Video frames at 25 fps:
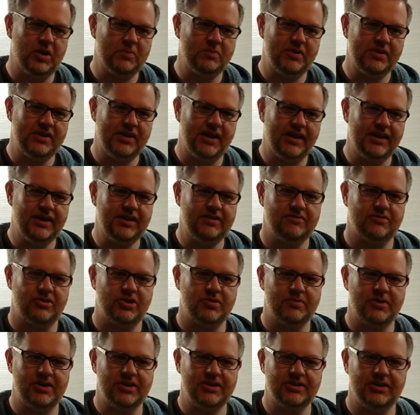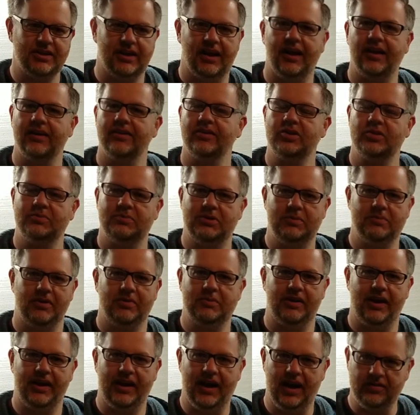But thank you very much again to people
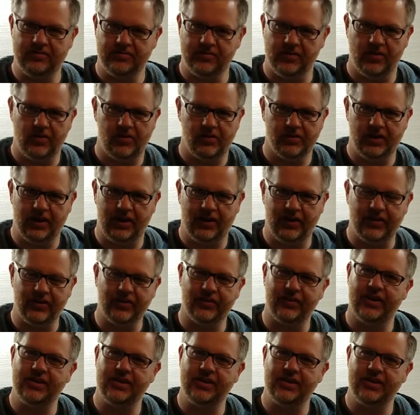that have followed along,